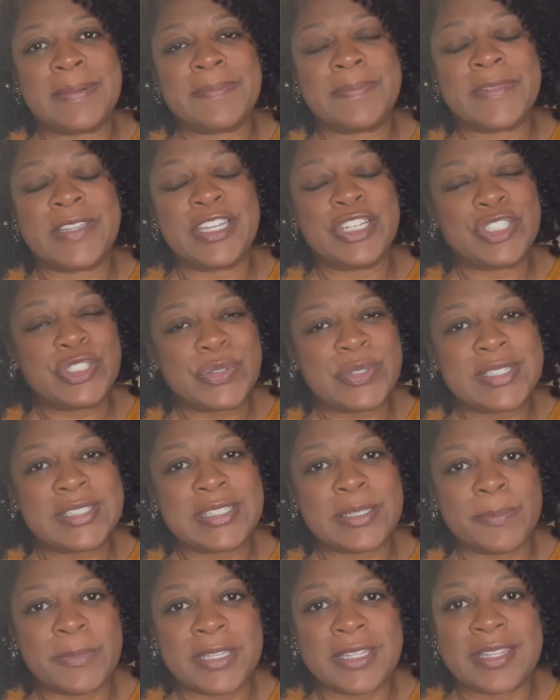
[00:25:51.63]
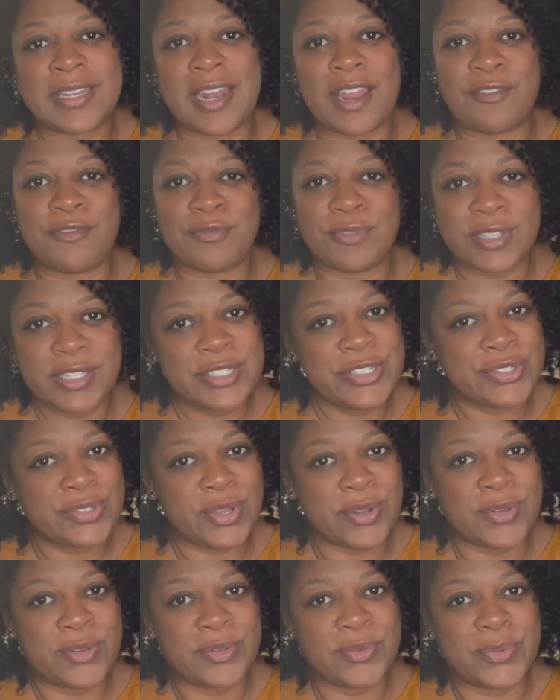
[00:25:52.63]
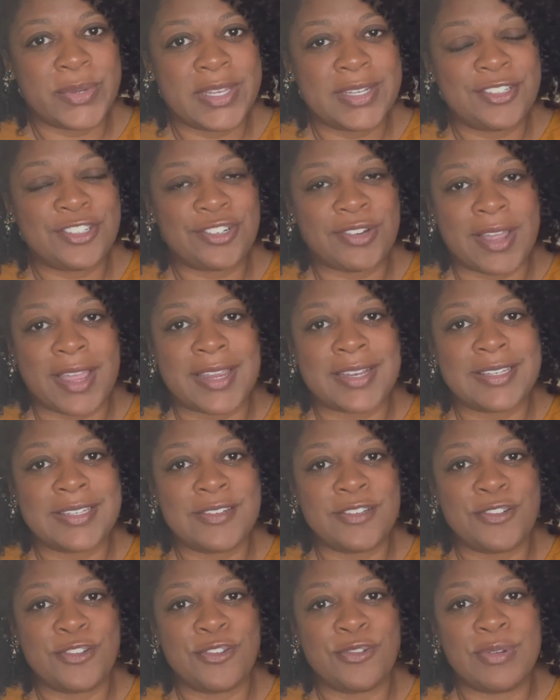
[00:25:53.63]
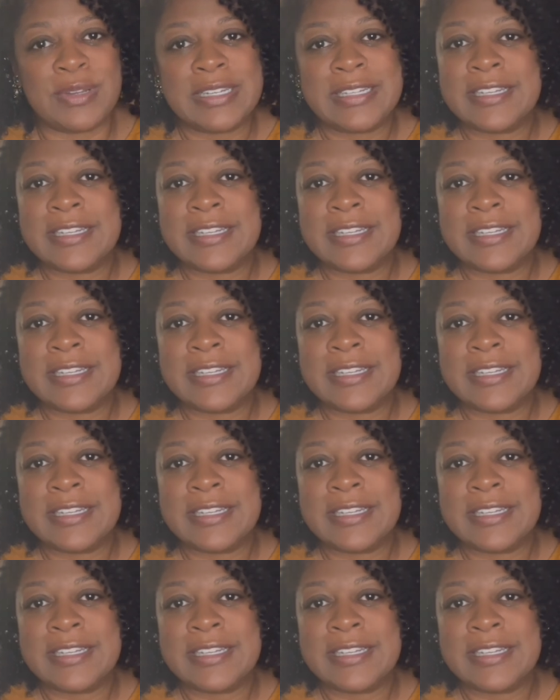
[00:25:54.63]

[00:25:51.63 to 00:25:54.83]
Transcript: History is something that I've really struggled with trying to